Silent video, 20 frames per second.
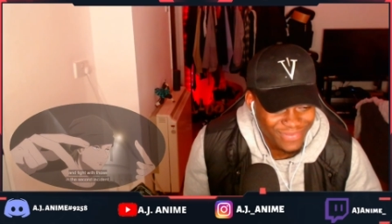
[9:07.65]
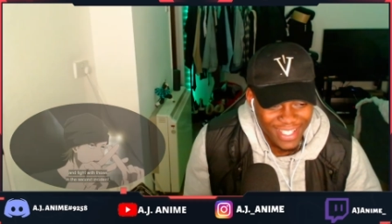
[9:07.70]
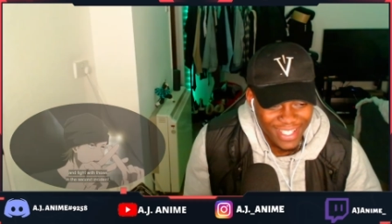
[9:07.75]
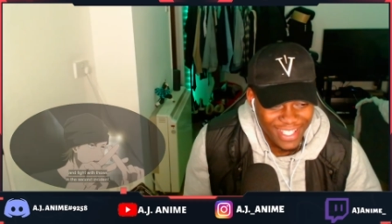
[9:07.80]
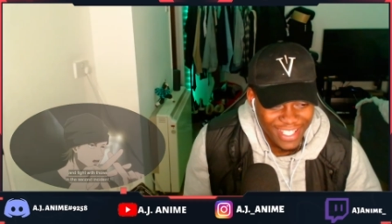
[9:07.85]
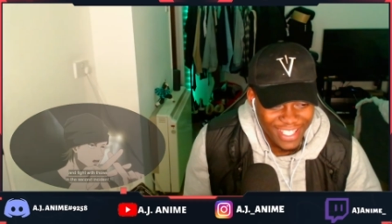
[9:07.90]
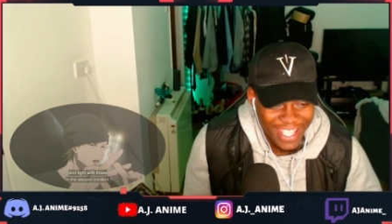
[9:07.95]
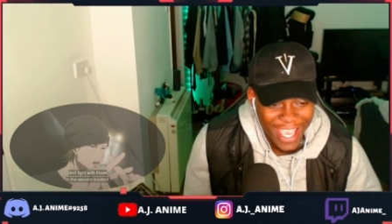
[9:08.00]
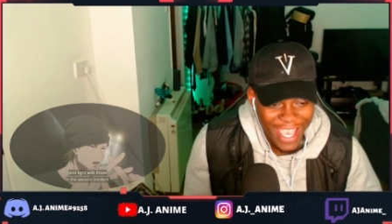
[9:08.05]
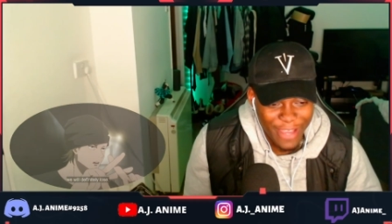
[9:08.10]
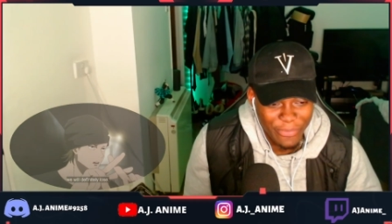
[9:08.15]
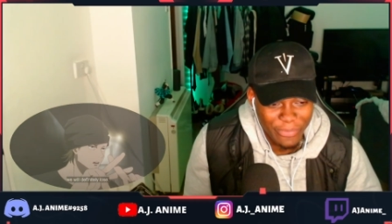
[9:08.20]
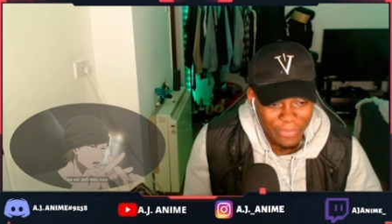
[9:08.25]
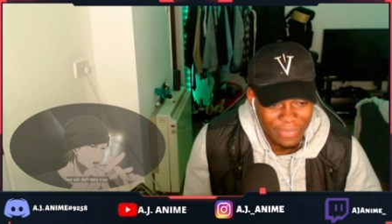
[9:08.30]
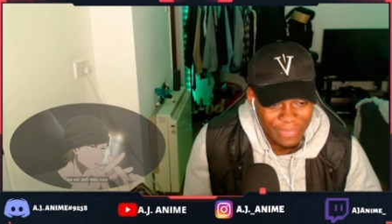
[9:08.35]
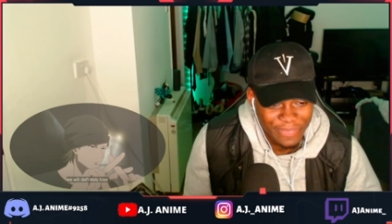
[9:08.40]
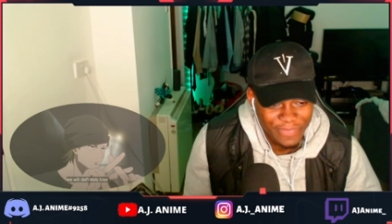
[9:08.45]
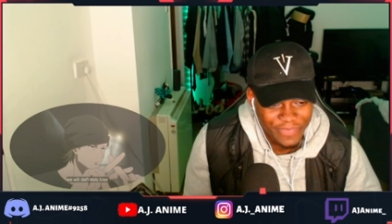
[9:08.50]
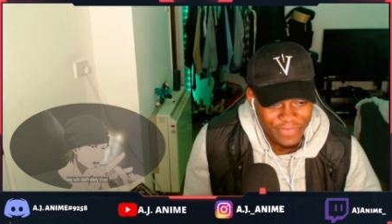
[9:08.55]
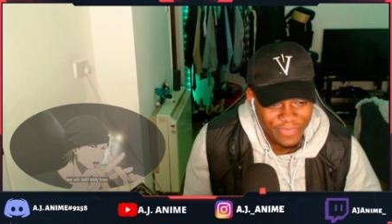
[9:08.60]

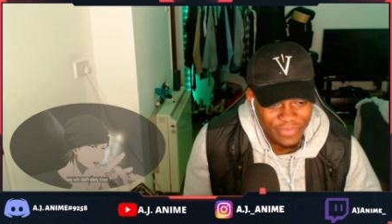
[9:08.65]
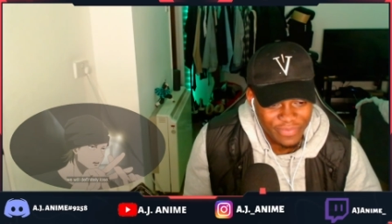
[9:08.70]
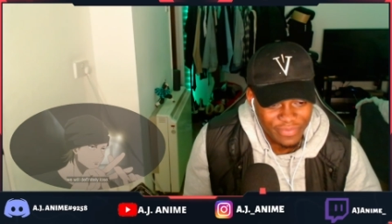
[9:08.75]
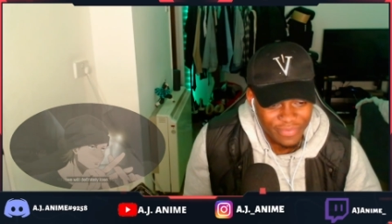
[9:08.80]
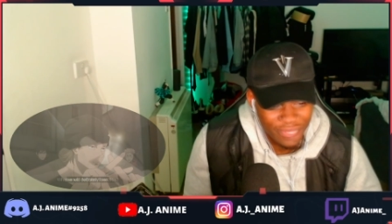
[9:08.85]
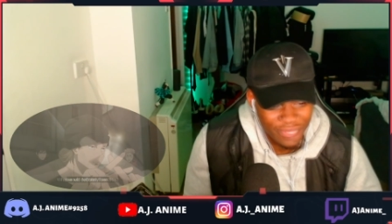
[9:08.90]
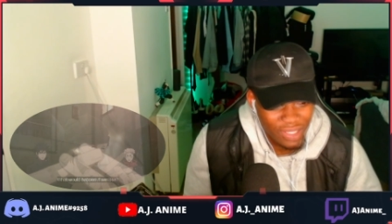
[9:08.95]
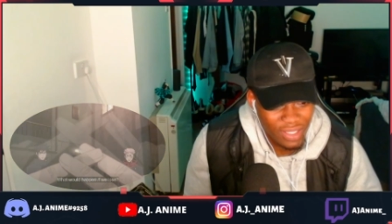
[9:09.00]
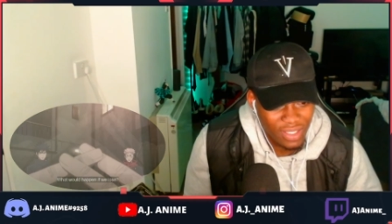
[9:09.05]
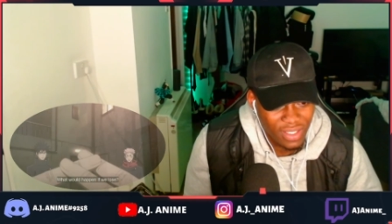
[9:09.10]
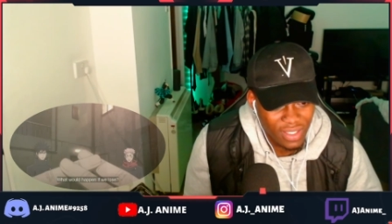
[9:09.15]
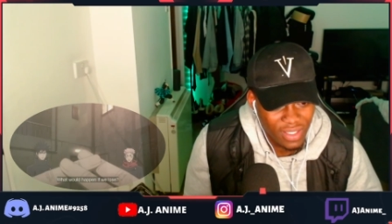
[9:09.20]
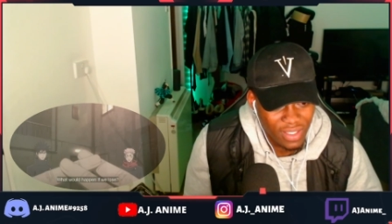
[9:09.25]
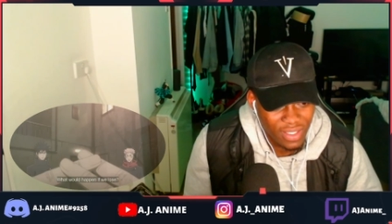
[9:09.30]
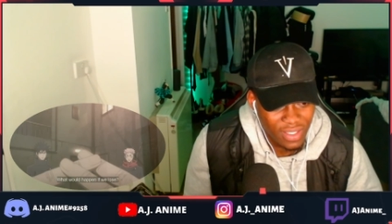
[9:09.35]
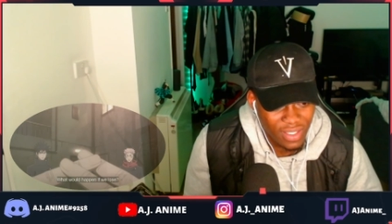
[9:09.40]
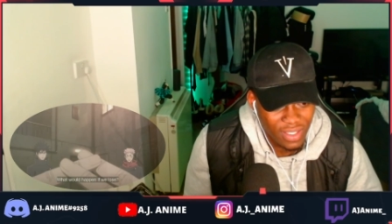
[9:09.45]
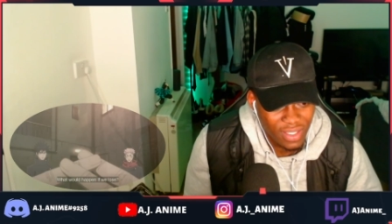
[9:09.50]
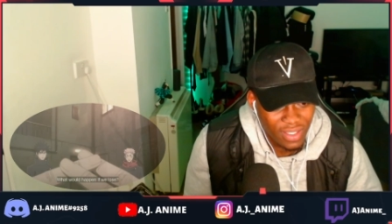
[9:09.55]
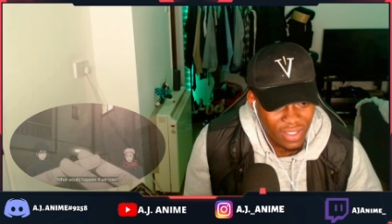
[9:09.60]
Damn.
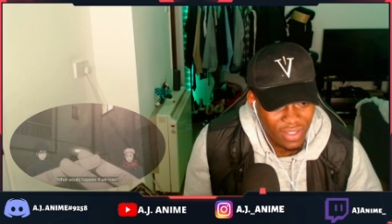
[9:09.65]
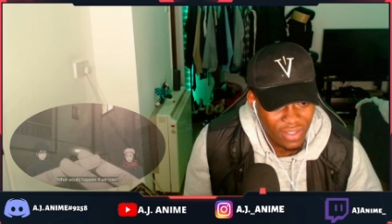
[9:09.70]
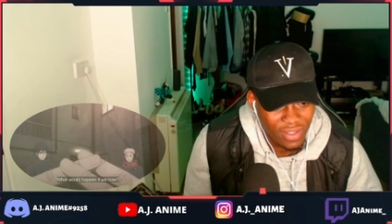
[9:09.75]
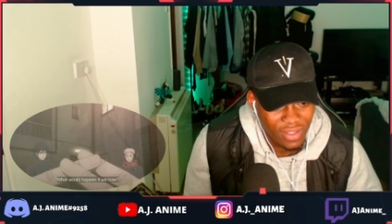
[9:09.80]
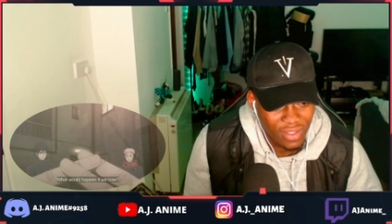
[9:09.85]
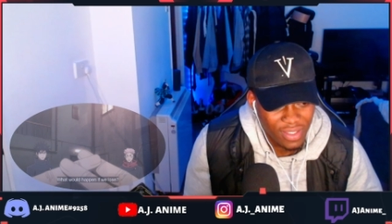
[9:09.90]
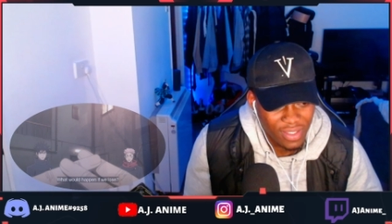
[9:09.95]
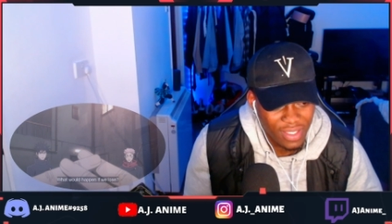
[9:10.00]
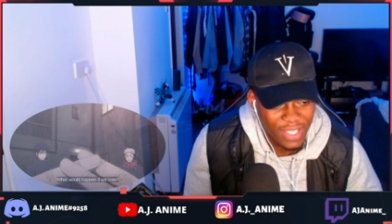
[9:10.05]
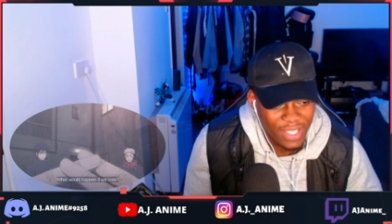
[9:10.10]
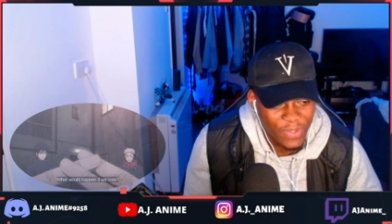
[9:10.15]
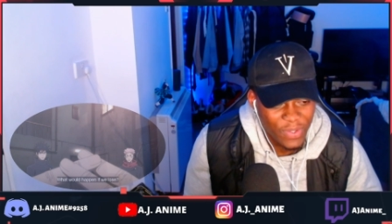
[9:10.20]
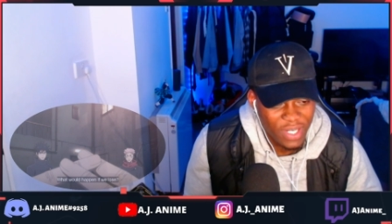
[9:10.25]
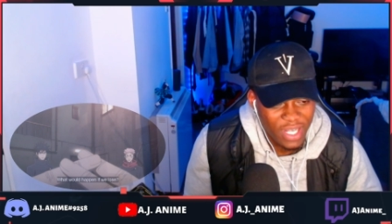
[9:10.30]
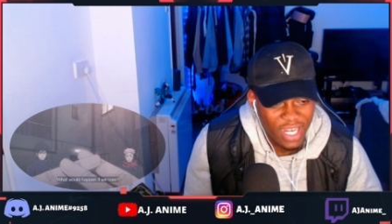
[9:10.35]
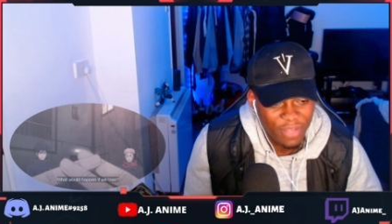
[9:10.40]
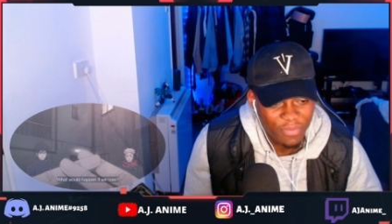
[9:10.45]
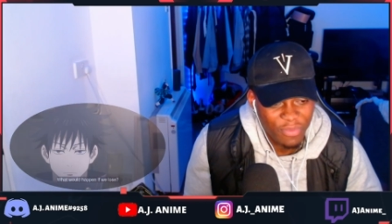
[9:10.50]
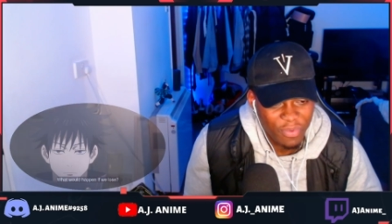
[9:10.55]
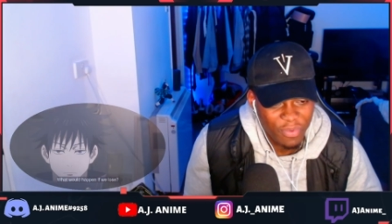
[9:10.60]
So that's what
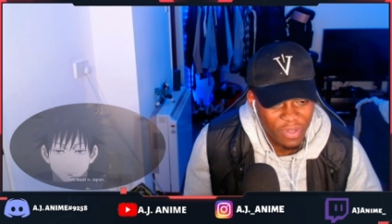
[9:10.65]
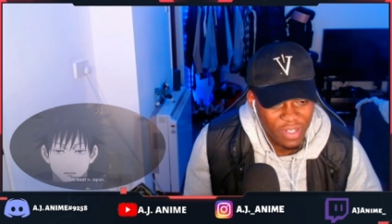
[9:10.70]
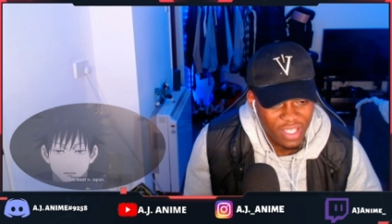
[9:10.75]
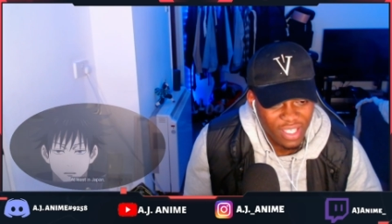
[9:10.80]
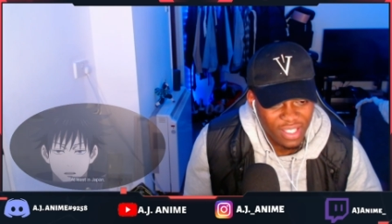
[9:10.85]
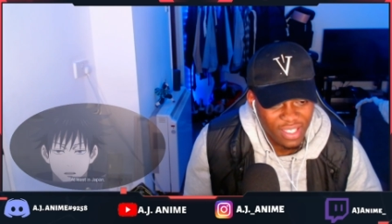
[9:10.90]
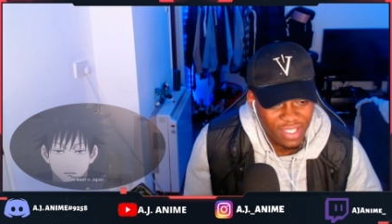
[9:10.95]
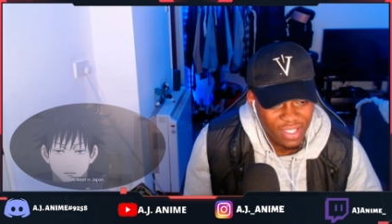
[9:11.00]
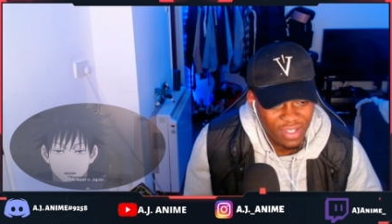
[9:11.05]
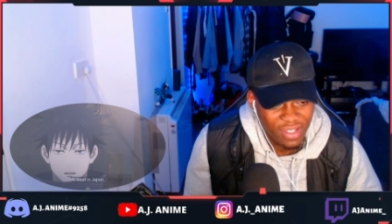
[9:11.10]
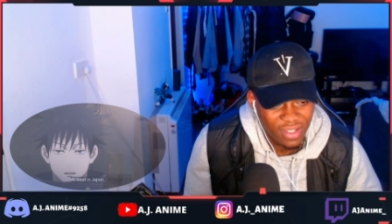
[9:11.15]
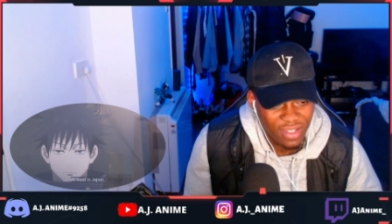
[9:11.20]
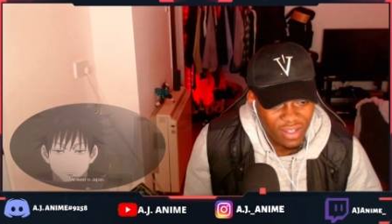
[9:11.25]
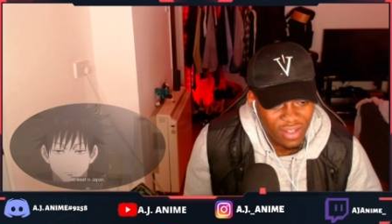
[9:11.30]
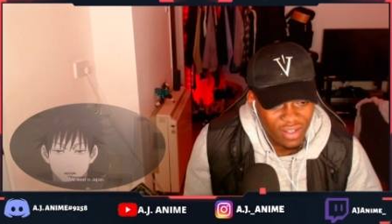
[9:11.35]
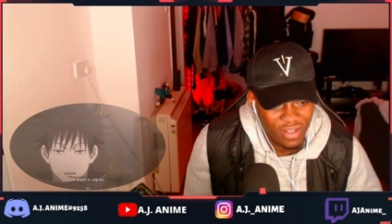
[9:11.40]
Nanami predicted.